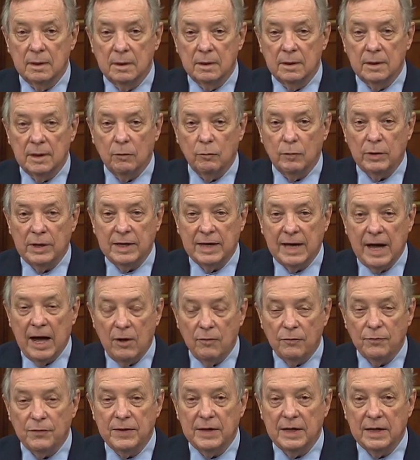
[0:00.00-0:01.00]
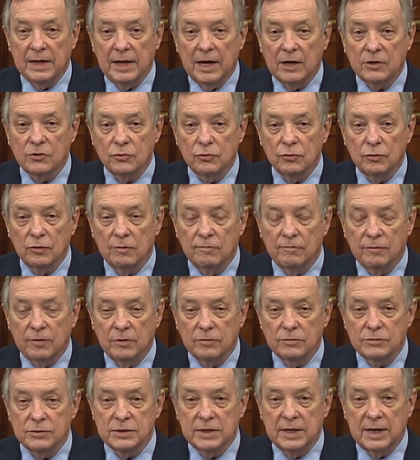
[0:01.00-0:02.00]
that we count the electoral
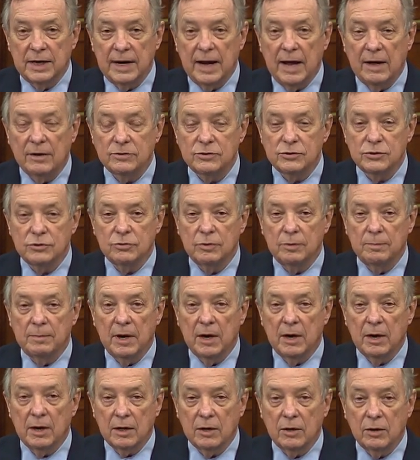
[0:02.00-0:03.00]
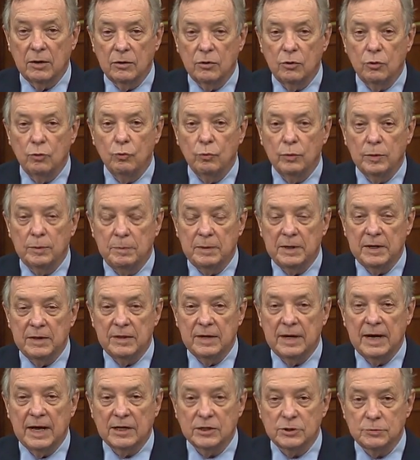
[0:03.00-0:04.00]
votes and announce to America who would be the
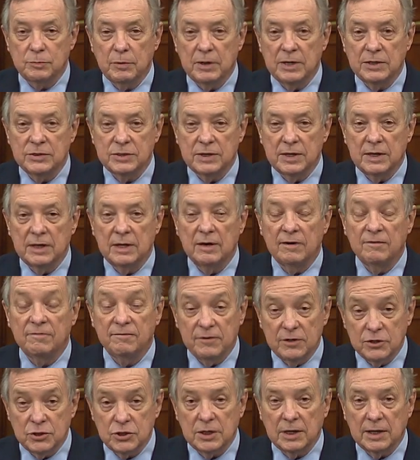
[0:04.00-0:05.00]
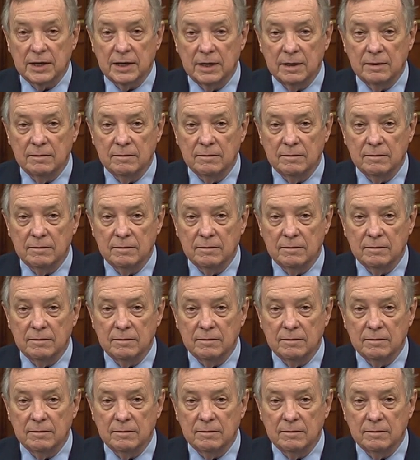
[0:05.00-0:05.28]
next president officially.